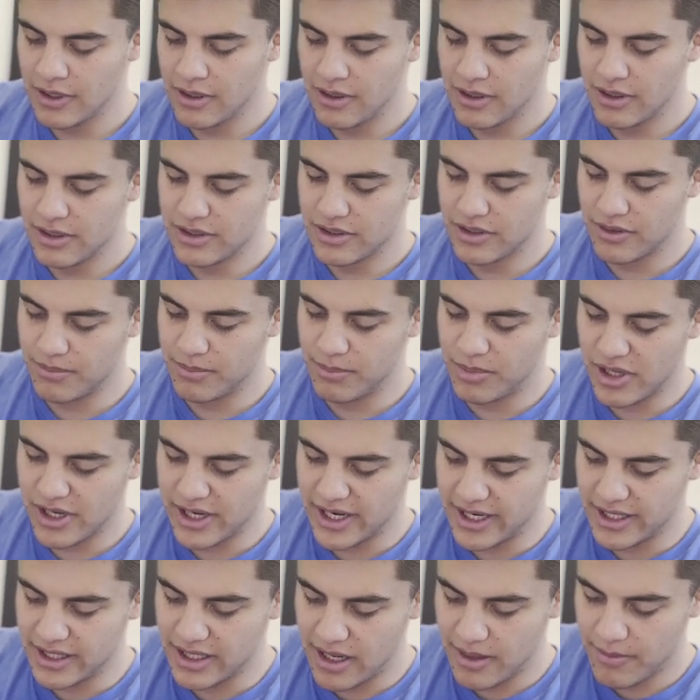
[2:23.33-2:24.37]
So plugging
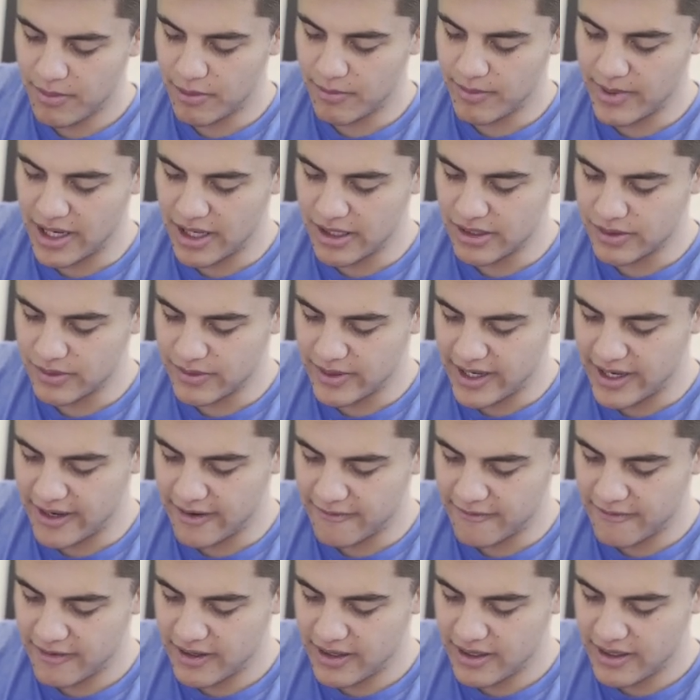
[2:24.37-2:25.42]
in the upper bounds, we
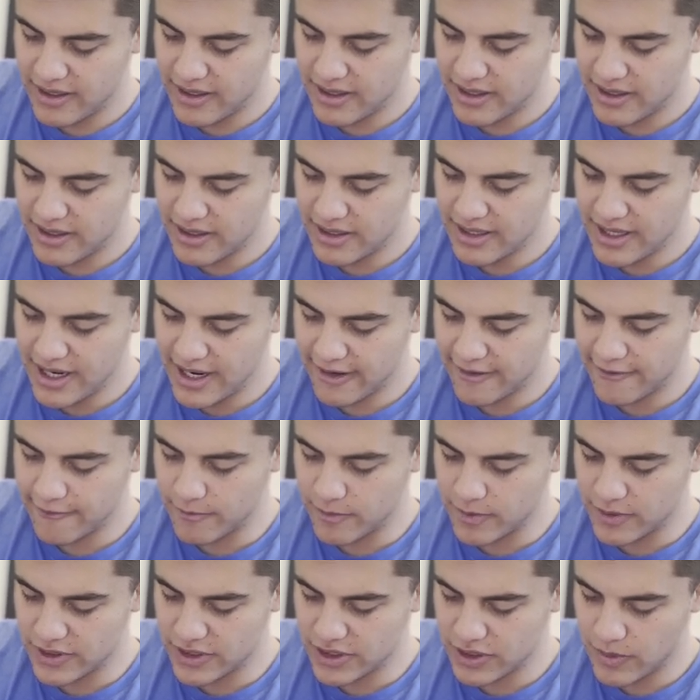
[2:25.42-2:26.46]
have negative
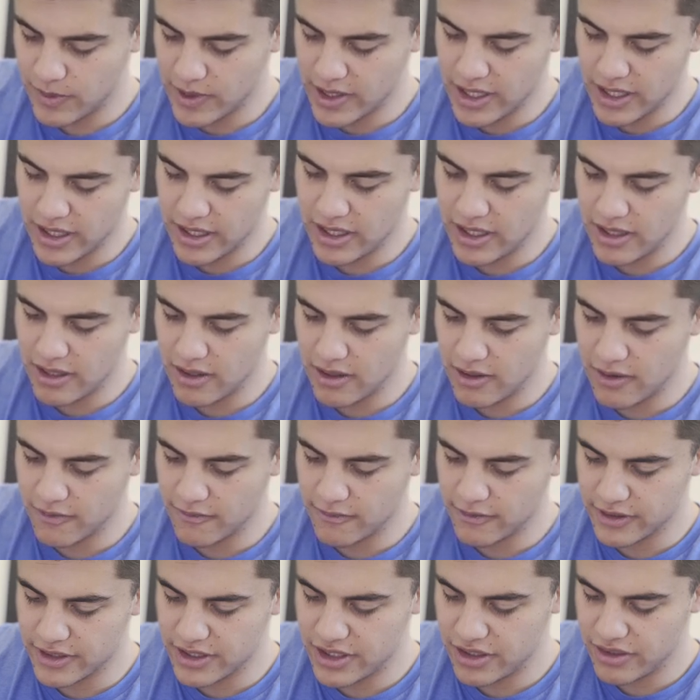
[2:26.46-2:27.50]
1 squared
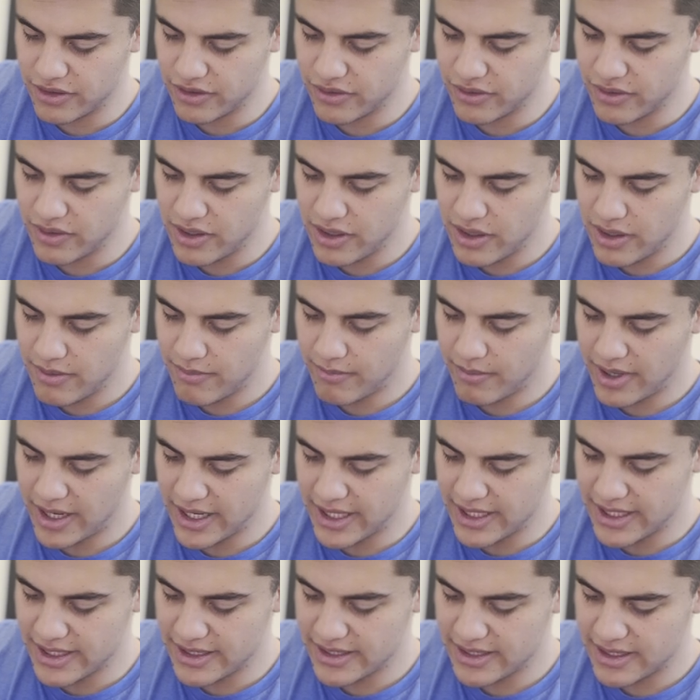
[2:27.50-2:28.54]
over 2
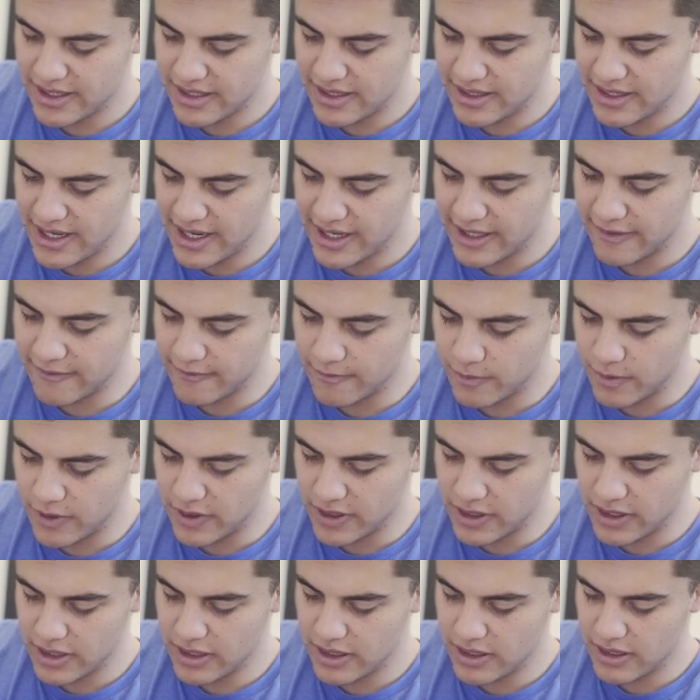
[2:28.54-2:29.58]
minus negative
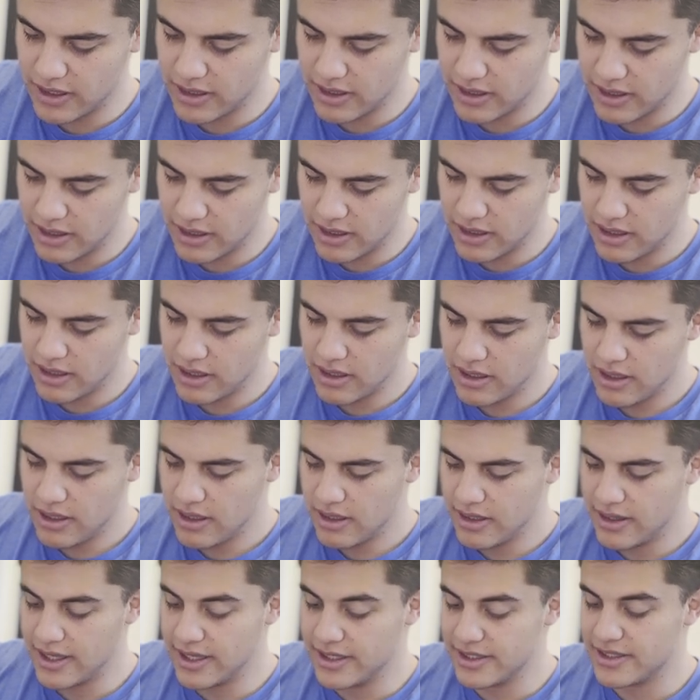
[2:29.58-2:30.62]
1.
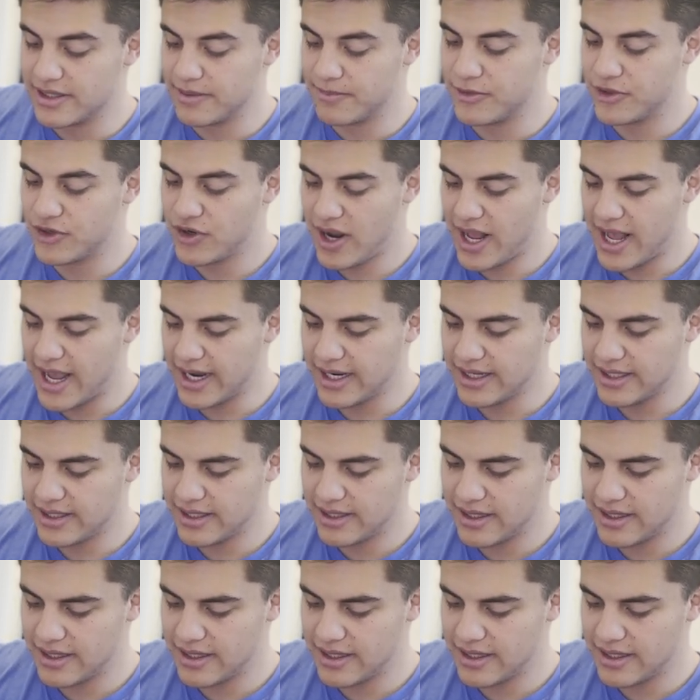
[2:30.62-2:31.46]
Then subtract